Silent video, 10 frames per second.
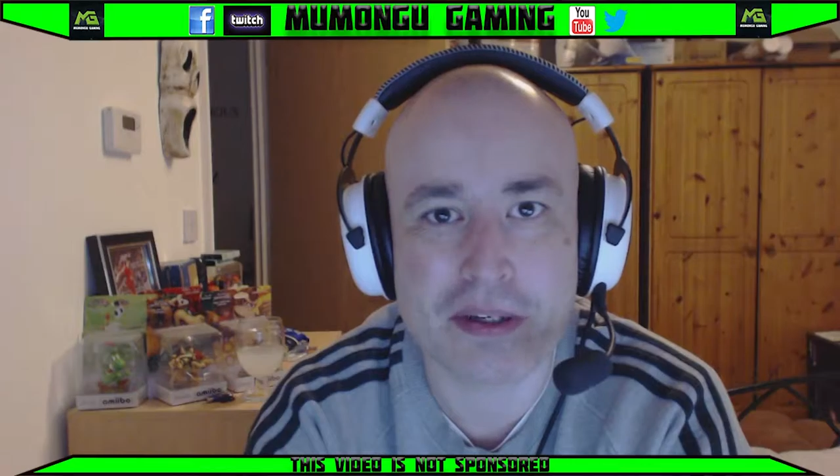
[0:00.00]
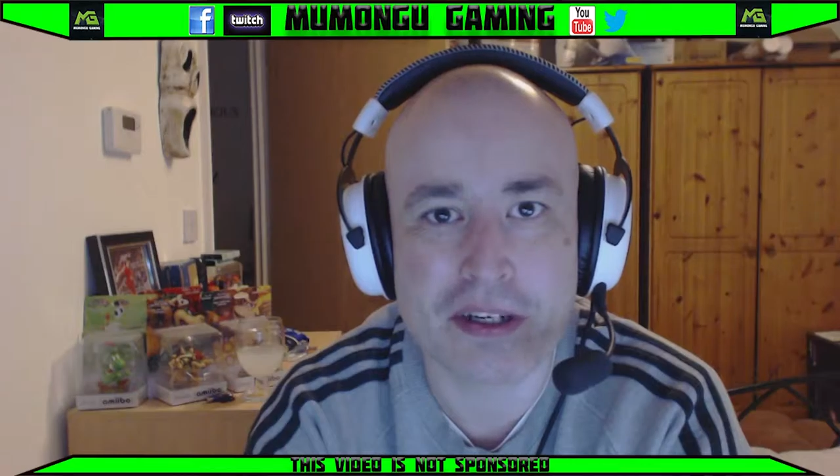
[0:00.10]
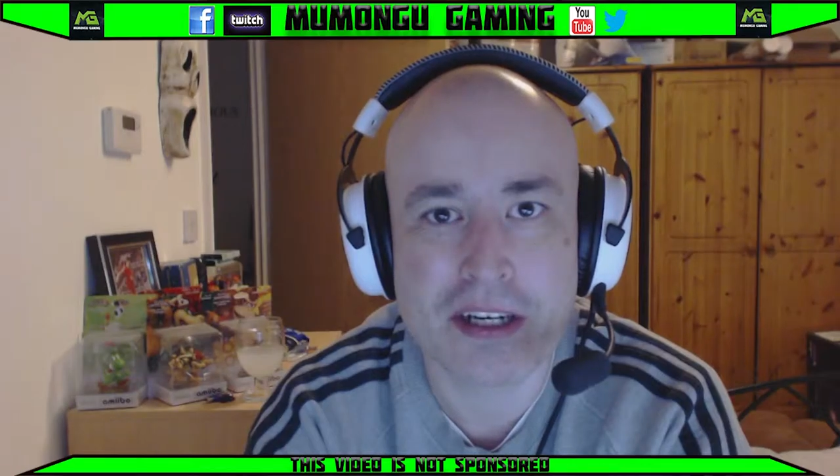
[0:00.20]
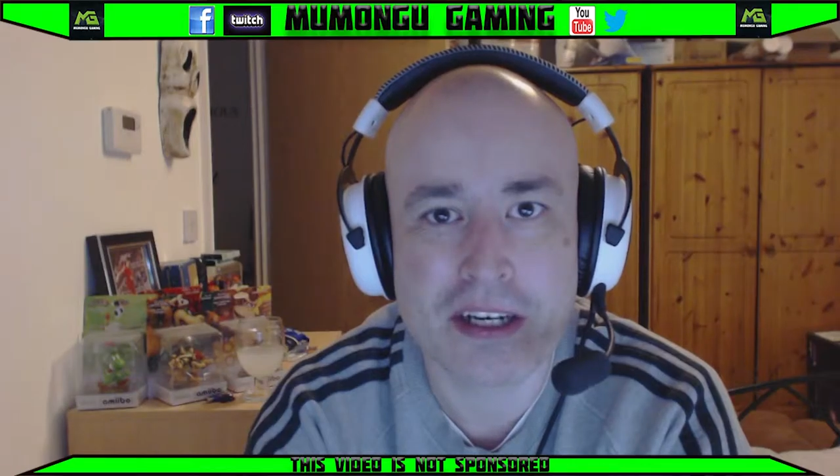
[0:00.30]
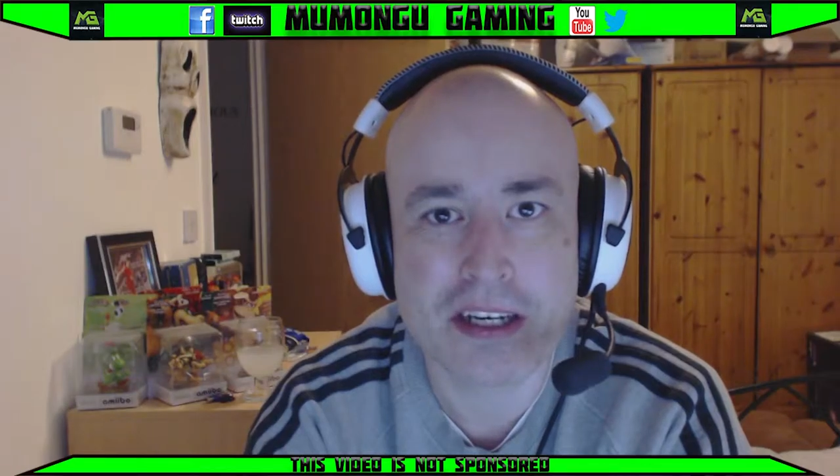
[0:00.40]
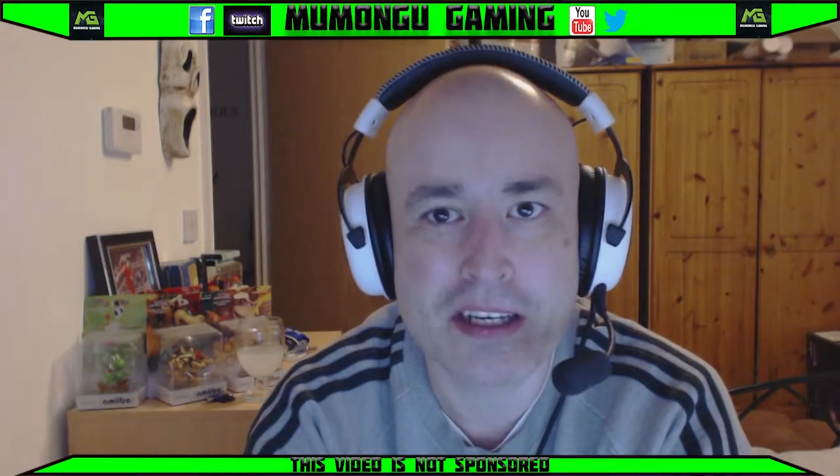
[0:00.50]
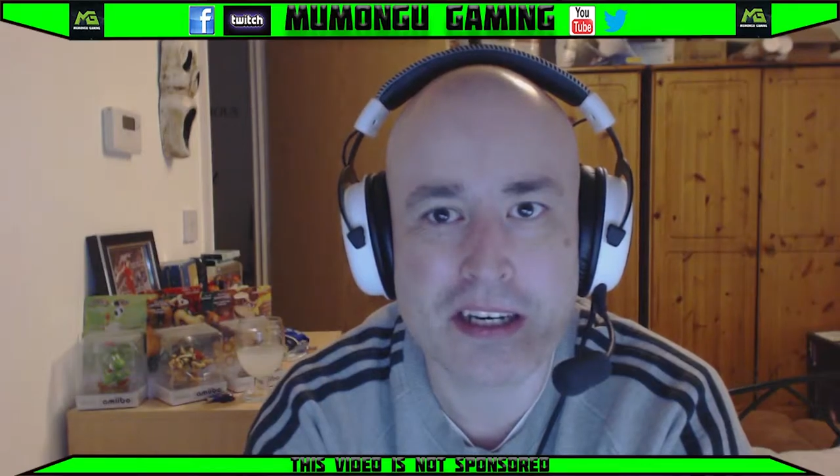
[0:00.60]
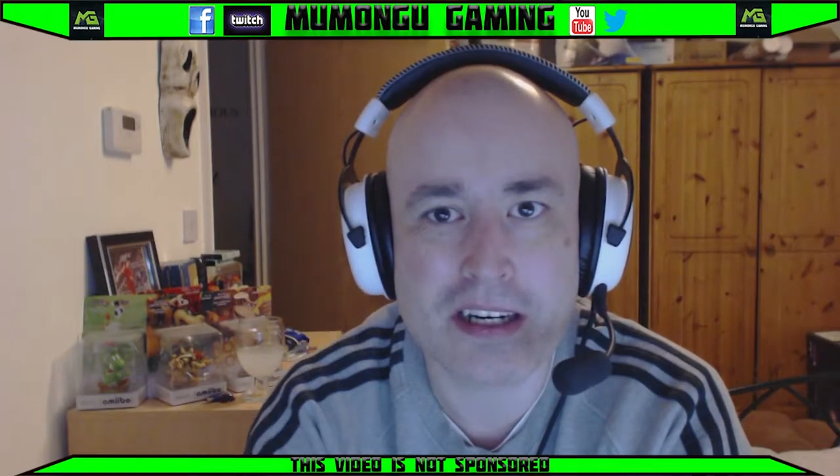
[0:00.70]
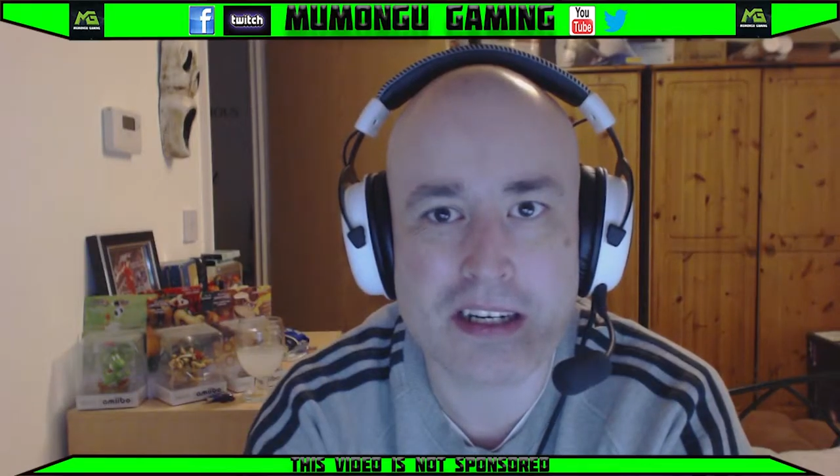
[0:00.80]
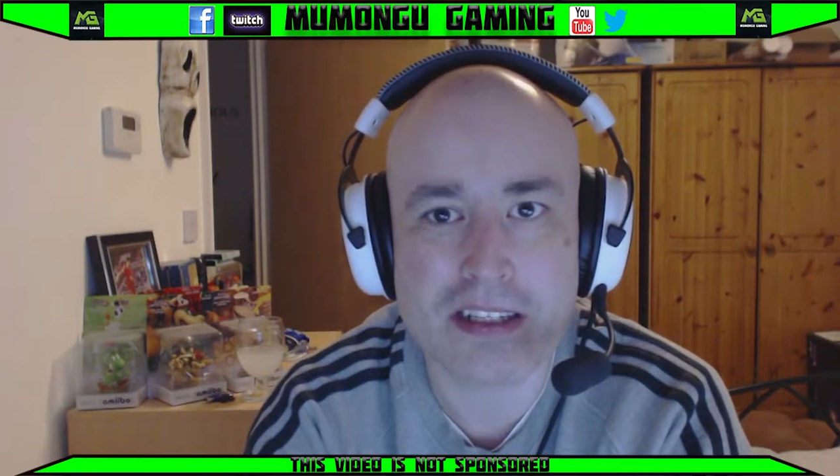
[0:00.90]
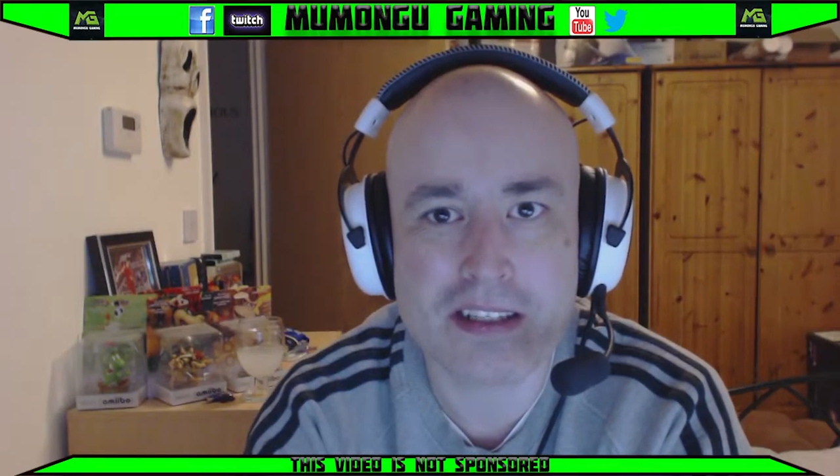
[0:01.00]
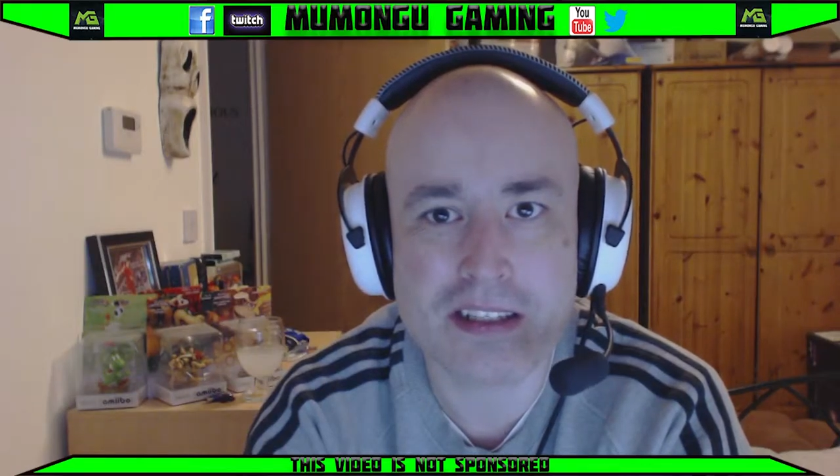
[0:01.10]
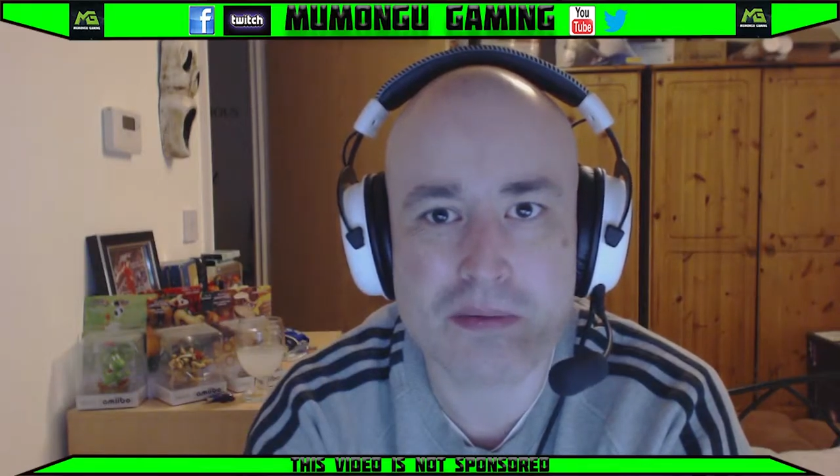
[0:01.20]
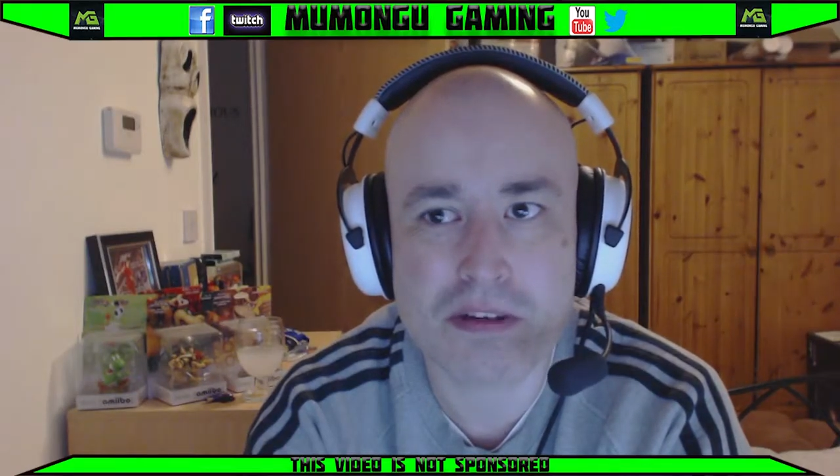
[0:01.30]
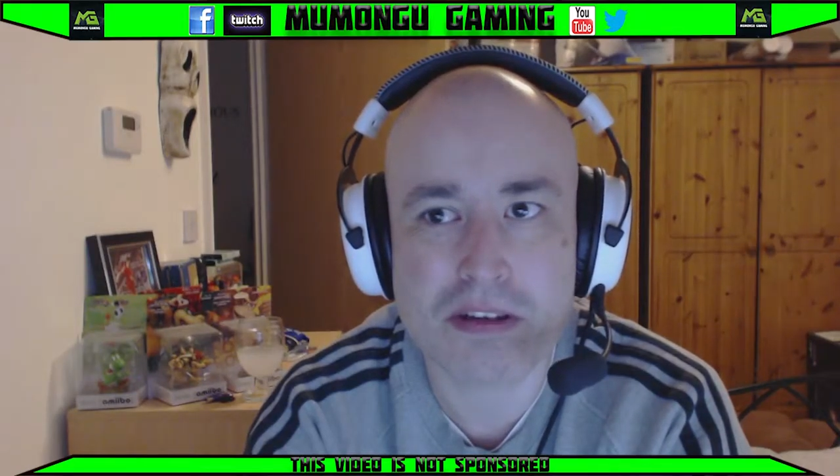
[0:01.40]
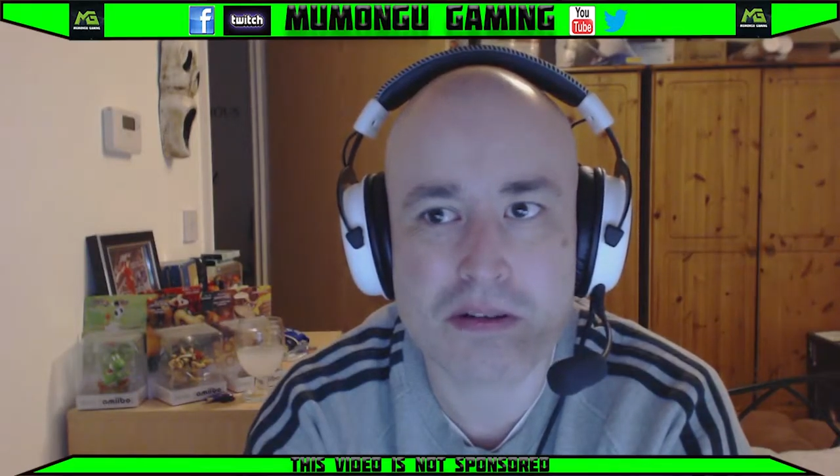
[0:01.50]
But yeah, it's one